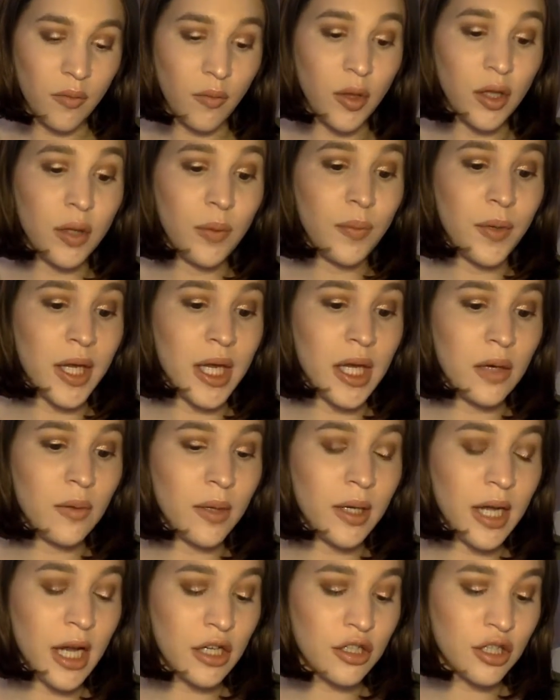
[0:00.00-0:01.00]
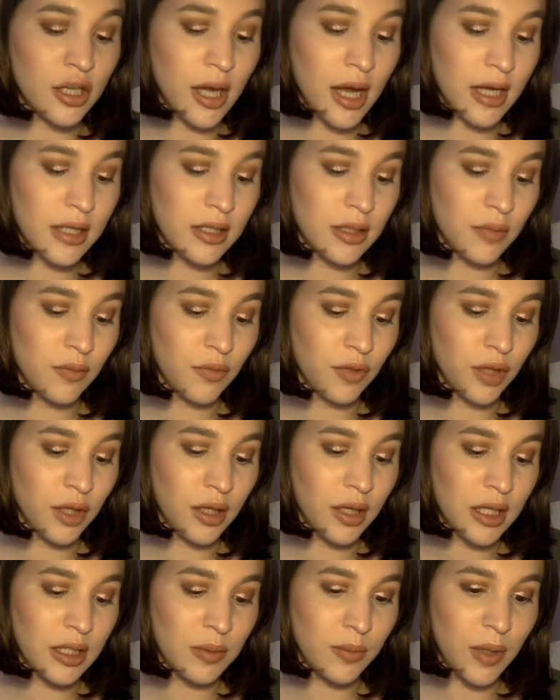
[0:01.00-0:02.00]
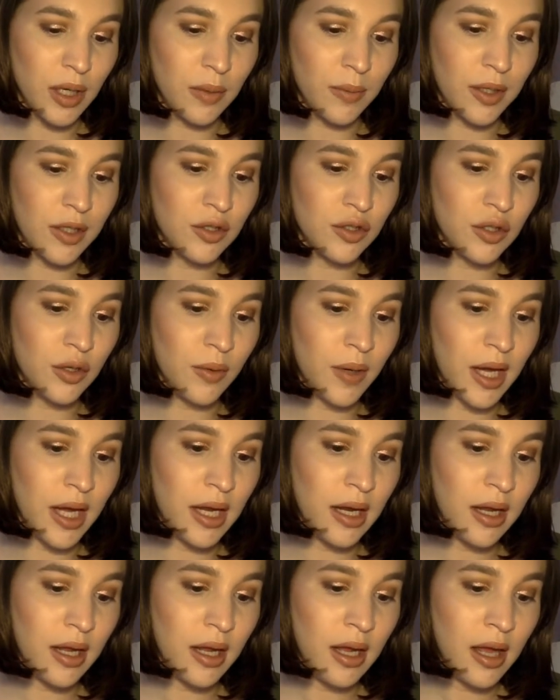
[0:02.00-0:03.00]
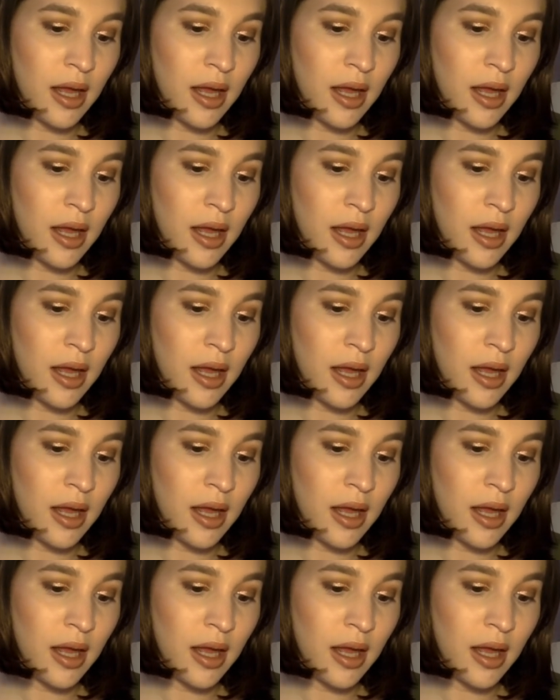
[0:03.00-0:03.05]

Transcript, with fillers: Well, the pink one actually has some really nice pigment to it.